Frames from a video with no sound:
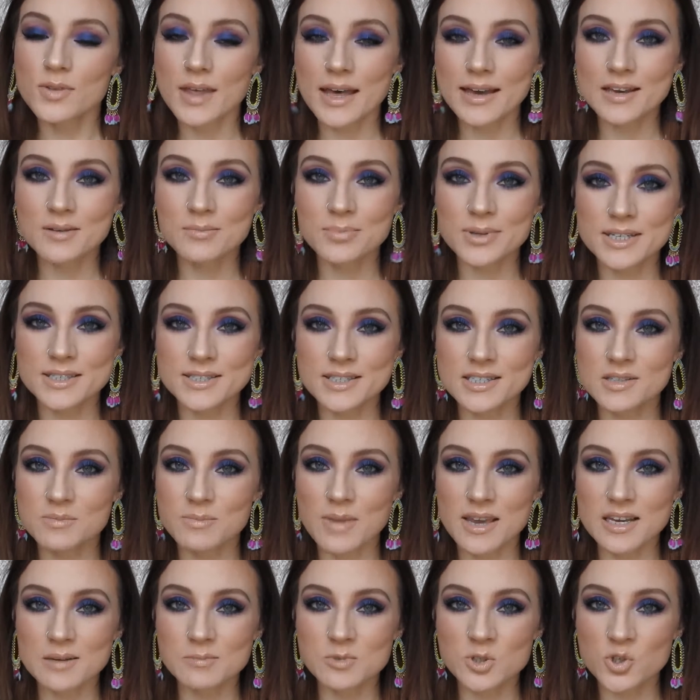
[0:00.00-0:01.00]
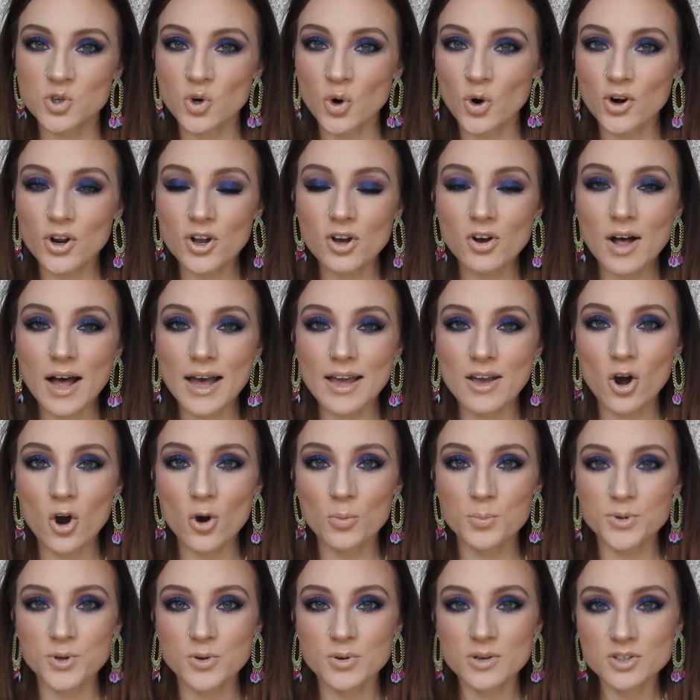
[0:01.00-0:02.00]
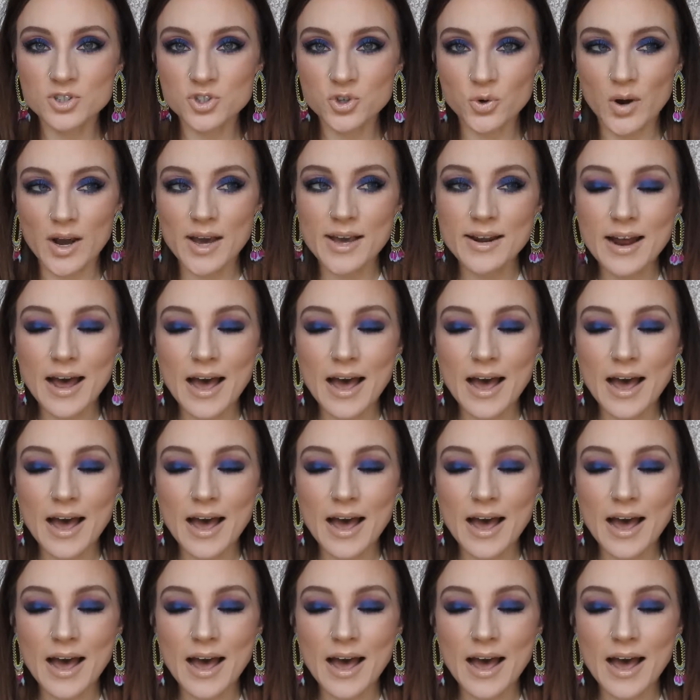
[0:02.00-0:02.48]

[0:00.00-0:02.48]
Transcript: that completes this makeup tutorial. I hope you enjoyed.